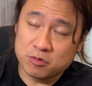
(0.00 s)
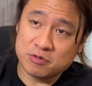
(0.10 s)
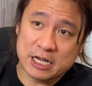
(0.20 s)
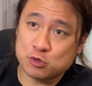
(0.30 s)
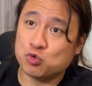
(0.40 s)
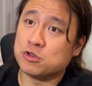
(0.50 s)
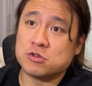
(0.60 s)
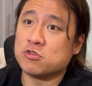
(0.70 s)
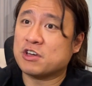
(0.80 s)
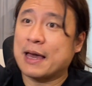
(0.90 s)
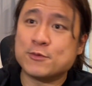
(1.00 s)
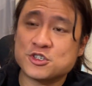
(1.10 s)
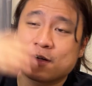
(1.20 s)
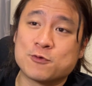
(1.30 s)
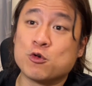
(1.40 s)
touch wood, your
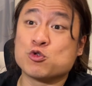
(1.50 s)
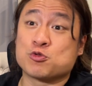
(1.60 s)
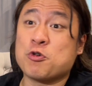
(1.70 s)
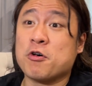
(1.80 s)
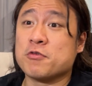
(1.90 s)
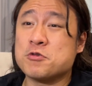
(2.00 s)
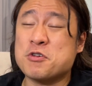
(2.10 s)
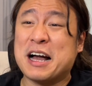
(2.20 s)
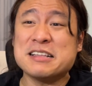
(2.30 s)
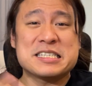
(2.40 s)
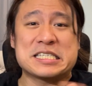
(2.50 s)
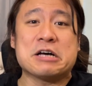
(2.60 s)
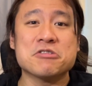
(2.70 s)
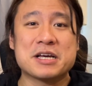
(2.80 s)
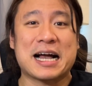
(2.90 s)
camshaft goes wrong. You can't
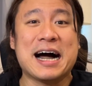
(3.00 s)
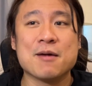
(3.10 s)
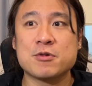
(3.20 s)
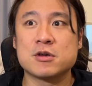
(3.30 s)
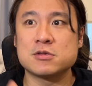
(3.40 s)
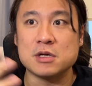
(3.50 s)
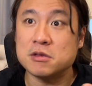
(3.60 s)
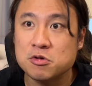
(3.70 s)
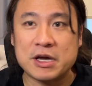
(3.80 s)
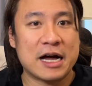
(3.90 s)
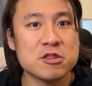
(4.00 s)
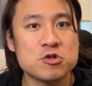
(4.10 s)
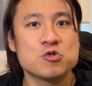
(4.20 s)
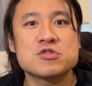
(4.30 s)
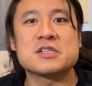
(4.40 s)
sell the car because you can't
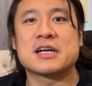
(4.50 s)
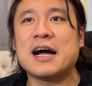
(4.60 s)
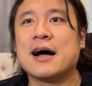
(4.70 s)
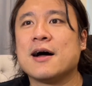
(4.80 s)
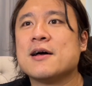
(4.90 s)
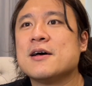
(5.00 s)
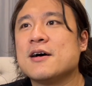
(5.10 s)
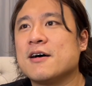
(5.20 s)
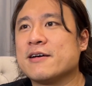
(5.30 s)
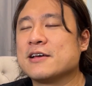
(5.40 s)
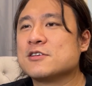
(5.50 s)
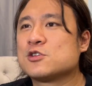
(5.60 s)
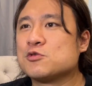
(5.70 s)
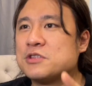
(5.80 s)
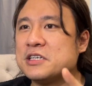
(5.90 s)
use the car, all right?
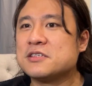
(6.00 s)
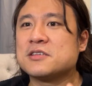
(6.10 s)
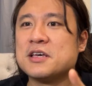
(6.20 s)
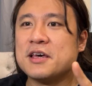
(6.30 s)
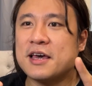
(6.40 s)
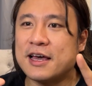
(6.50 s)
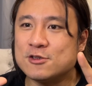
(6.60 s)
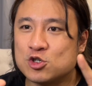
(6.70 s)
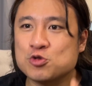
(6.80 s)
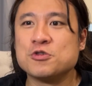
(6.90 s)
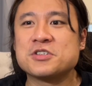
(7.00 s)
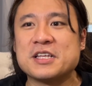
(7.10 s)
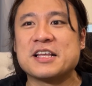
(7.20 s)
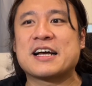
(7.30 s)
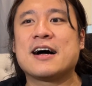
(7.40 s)
So this ensures
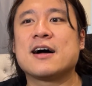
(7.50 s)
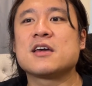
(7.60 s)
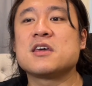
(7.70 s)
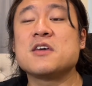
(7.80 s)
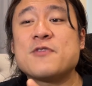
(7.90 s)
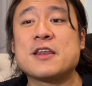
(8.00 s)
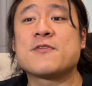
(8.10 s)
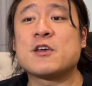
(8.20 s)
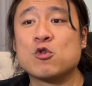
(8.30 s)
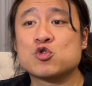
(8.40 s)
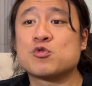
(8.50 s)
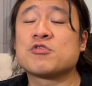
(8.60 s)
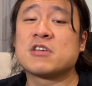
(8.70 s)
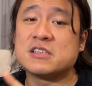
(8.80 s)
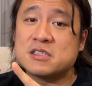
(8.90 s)
that the car, if anything goes wrong,
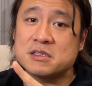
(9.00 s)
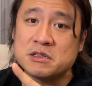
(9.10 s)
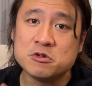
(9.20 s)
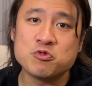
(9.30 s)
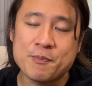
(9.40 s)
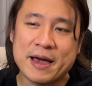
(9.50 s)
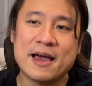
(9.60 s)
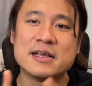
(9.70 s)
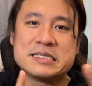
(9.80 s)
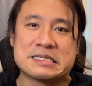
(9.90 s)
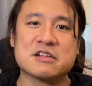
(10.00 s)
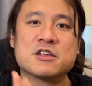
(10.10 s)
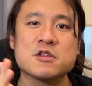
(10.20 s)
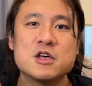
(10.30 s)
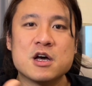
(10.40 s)
you can still repair and sell
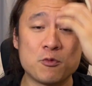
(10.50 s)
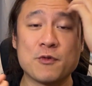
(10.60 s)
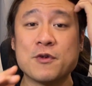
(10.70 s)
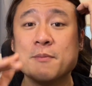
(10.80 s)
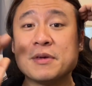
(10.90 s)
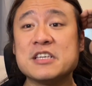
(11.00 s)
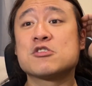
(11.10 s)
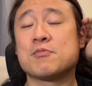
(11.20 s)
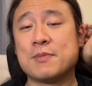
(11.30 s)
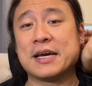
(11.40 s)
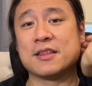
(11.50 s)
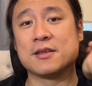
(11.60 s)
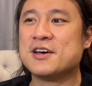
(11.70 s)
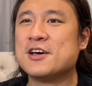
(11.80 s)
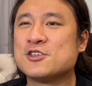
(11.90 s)
it with peace of mind.
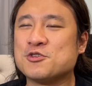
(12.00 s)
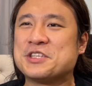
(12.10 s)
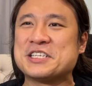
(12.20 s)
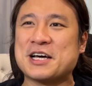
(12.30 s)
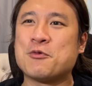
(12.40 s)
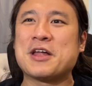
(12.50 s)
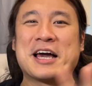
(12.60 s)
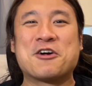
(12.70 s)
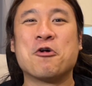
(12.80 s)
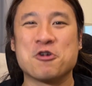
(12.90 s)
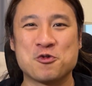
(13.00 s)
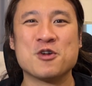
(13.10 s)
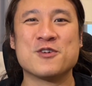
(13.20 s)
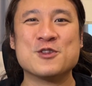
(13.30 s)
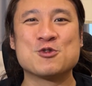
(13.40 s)
So these are what I call
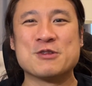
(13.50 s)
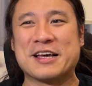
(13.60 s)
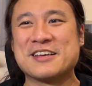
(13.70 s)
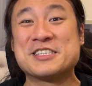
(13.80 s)
equivalent to like